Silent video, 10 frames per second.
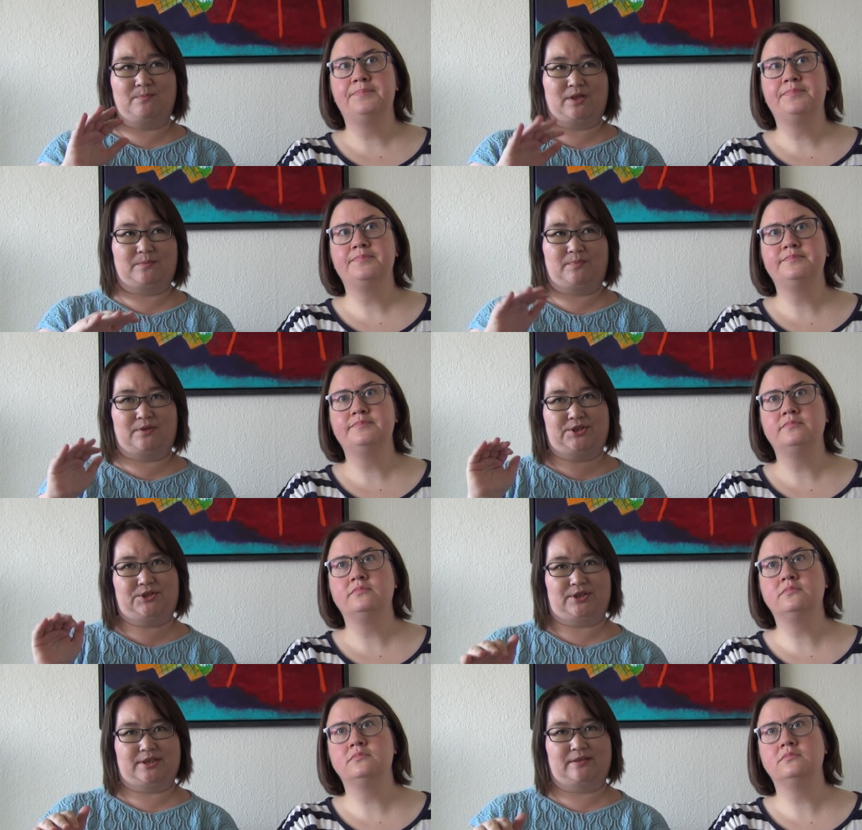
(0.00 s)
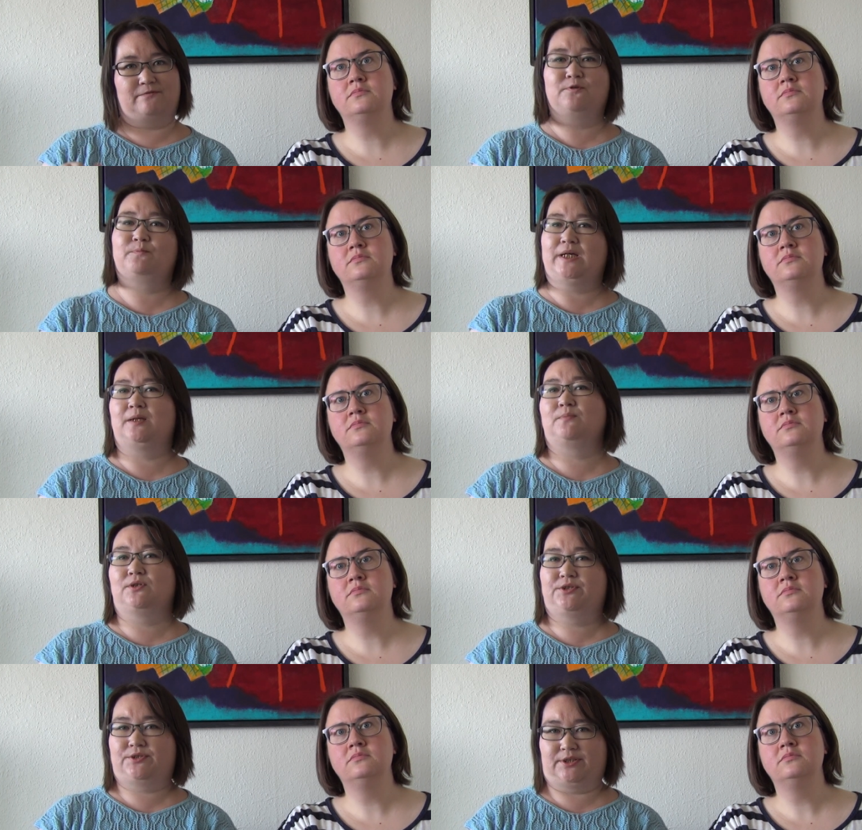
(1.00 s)
Speaker 1: mock Boris Johnson for being
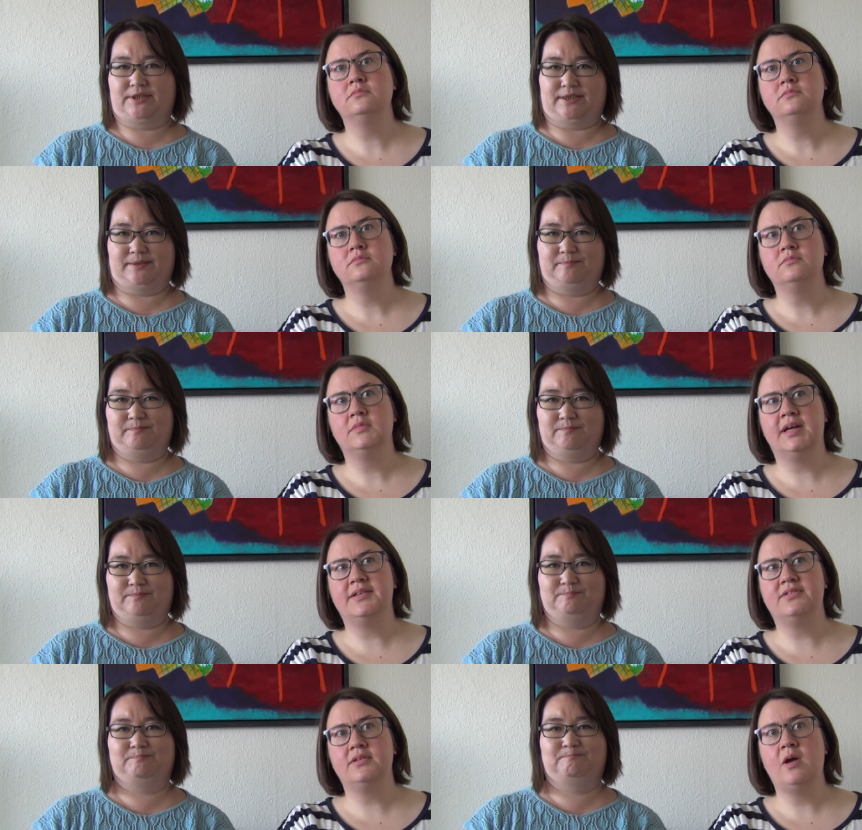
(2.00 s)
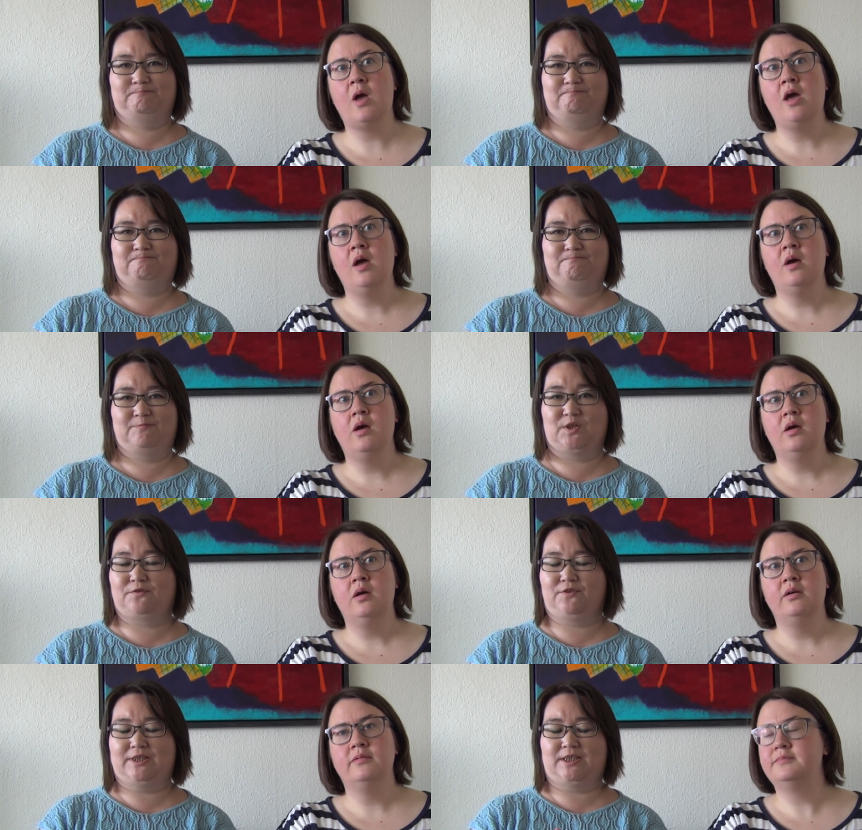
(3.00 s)
Boris Johnson. Yes. Not
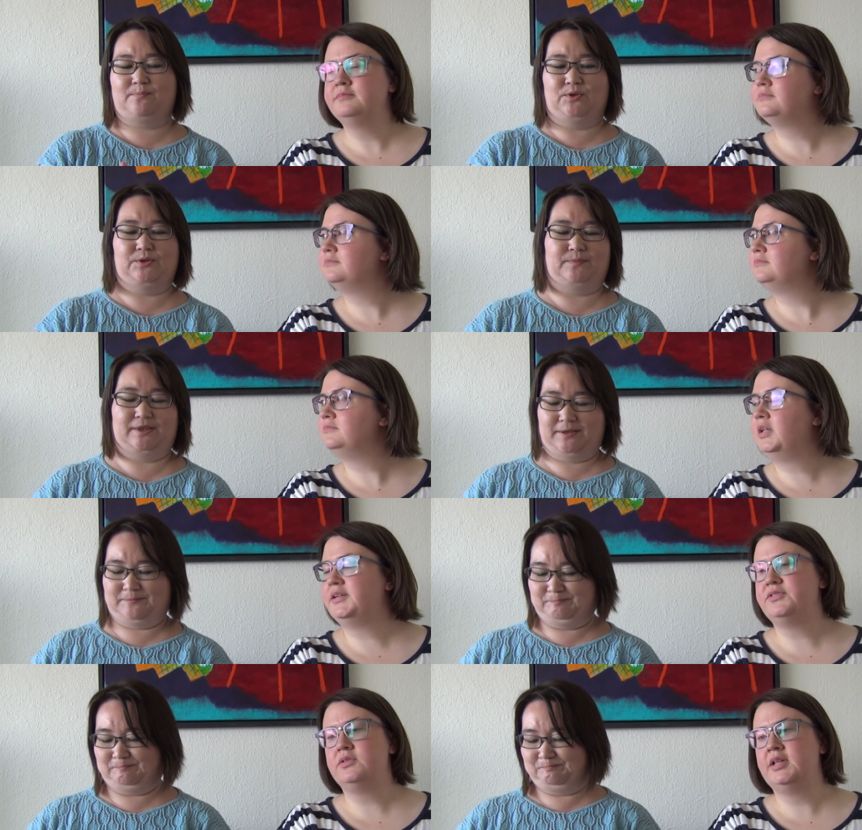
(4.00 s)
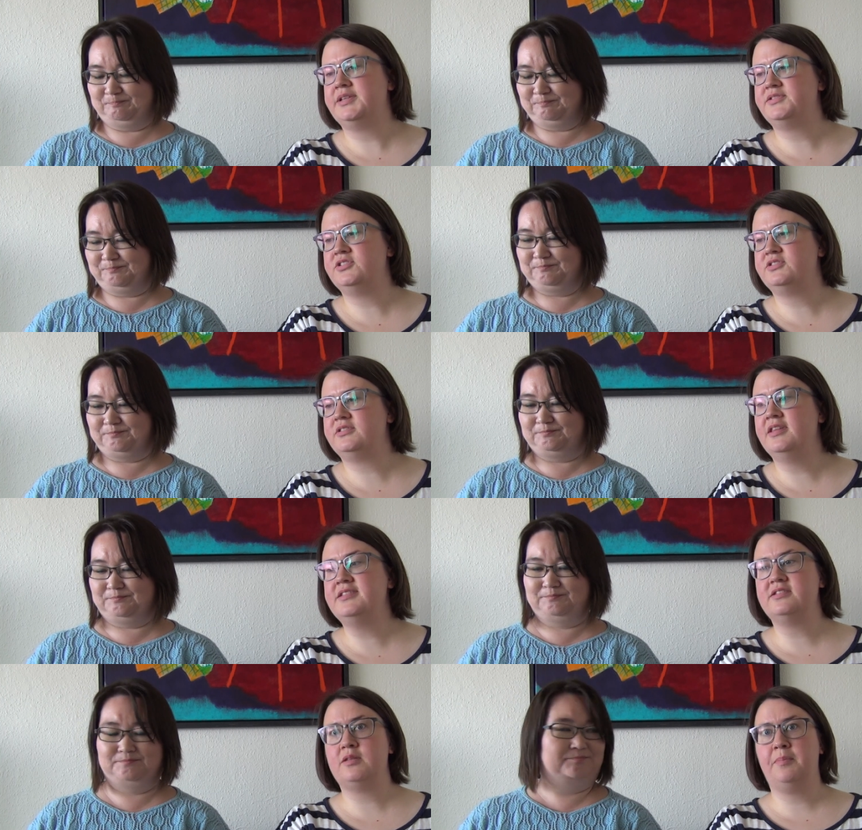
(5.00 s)
for his appointment. Yes, let's just. This
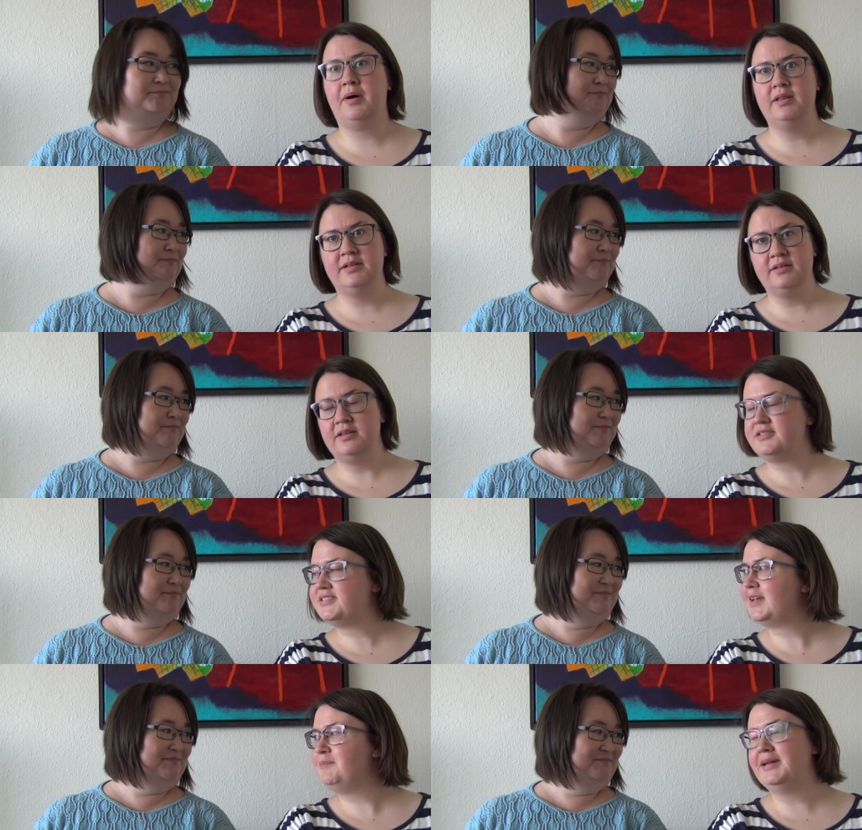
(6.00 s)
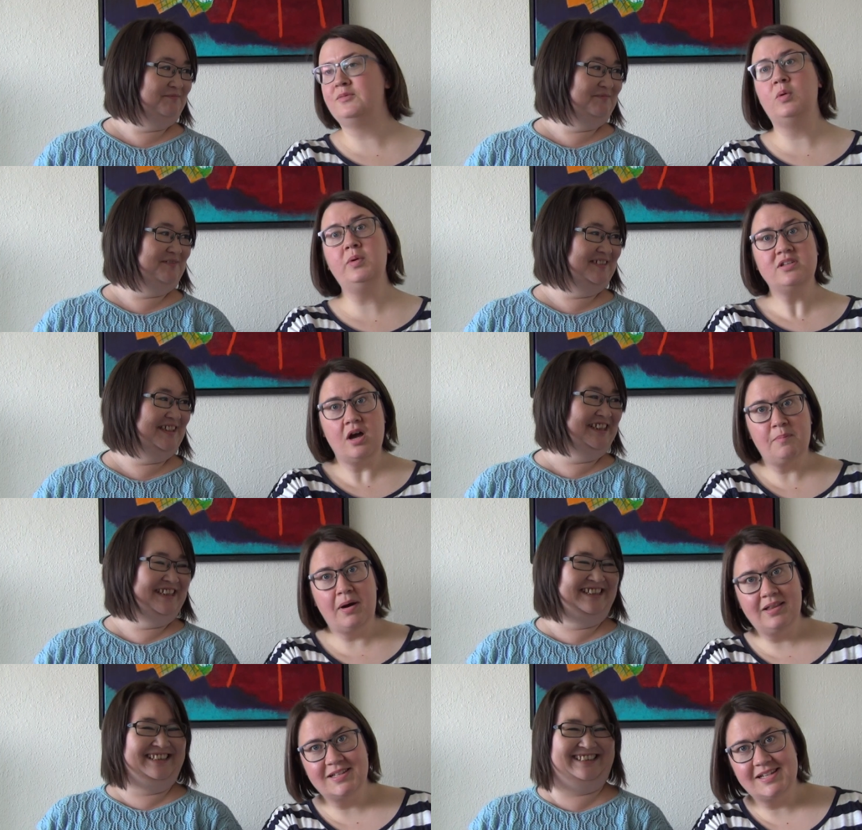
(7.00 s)
is the
Speaker 2: poli- the segment where we talk
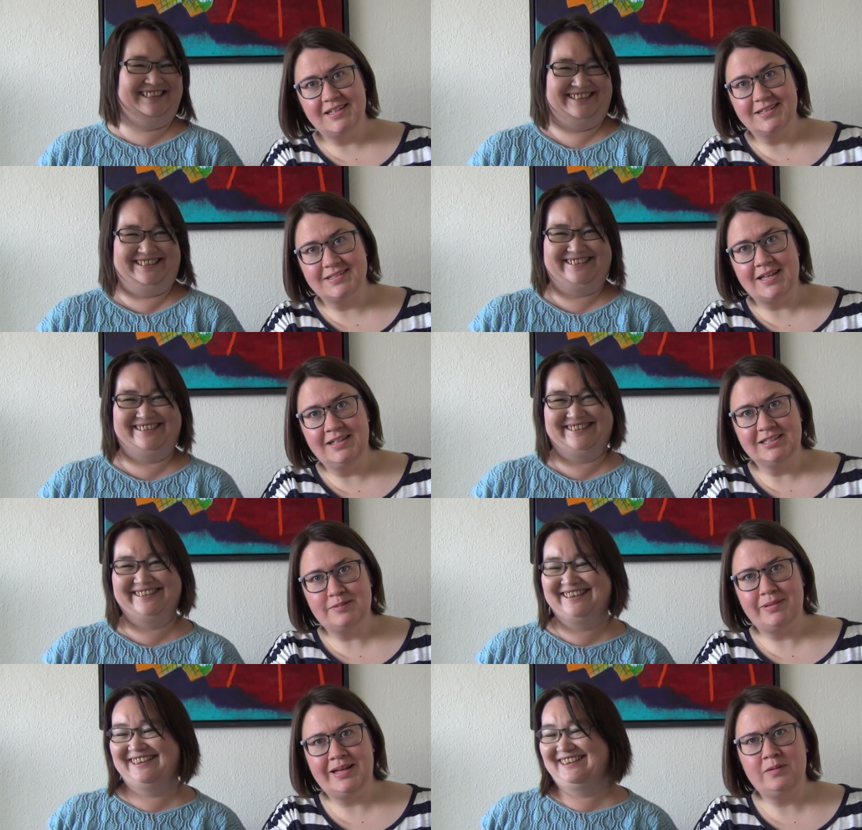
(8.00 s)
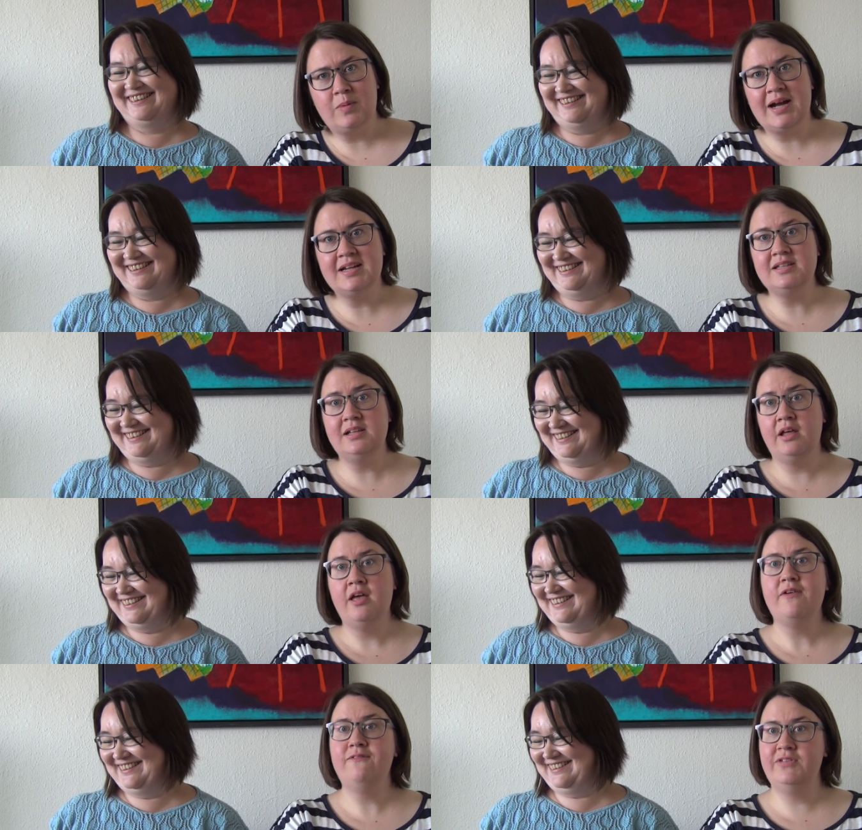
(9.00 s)
politics and explain why
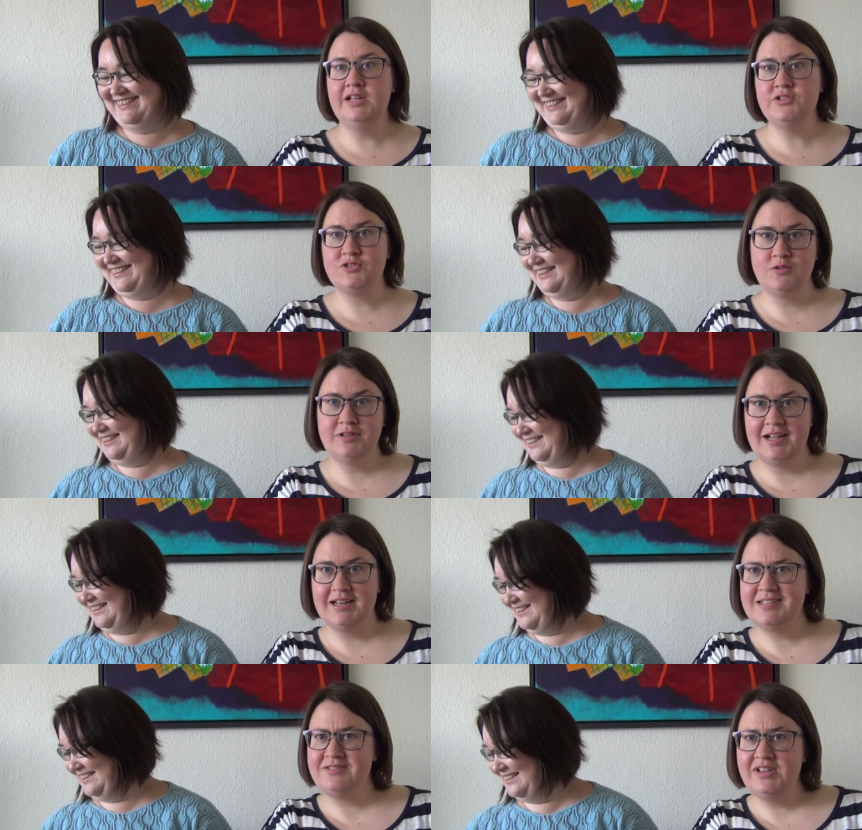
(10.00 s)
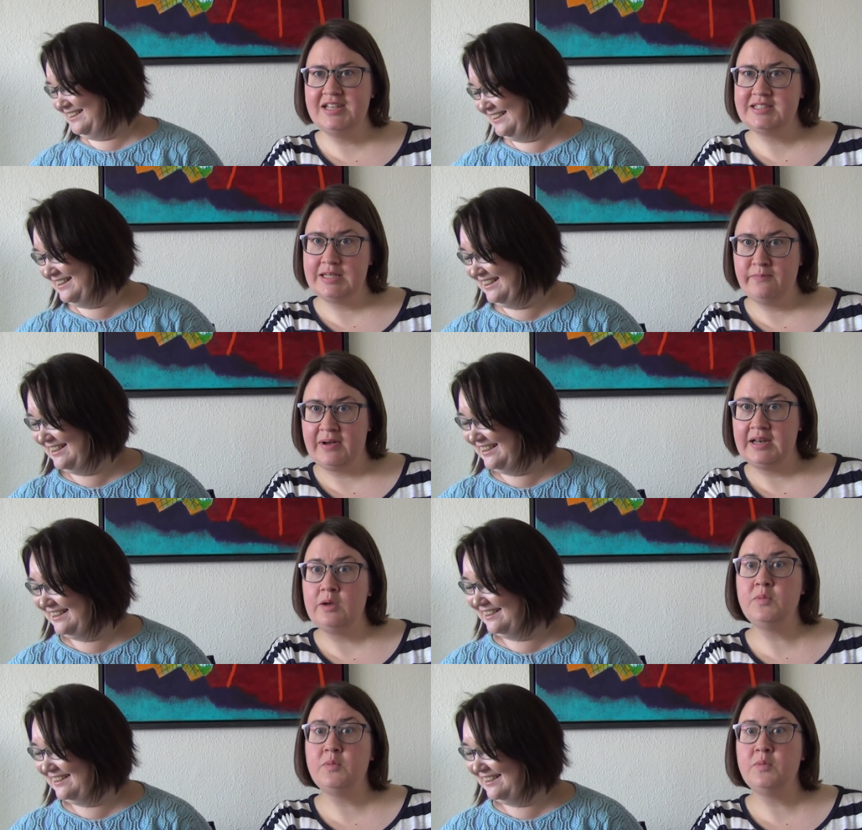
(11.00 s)
Villy Søvndal is Billy Sleep Valley,